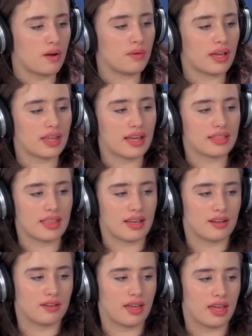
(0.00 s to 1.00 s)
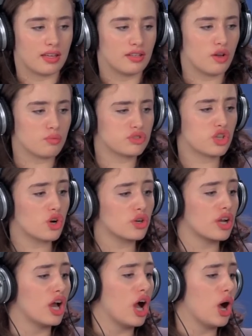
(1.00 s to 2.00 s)
Oh my god, they okay,
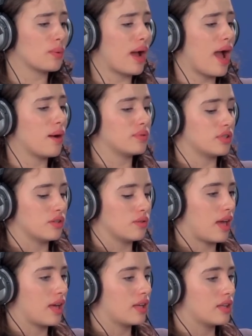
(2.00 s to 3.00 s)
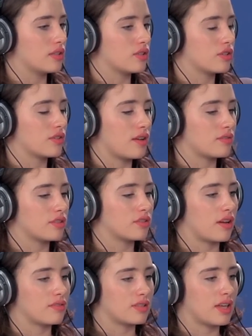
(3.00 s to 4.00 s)
turn around. Turn around, turn
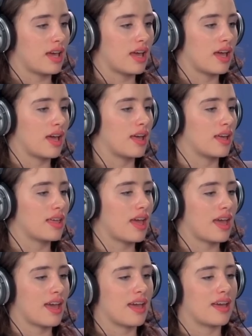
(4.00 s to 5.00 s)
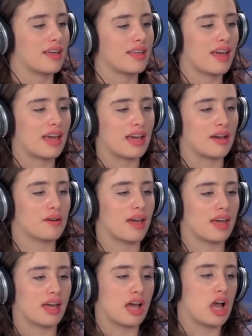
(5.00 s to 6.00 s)
around. Yeah, yeah, yeah, yeah.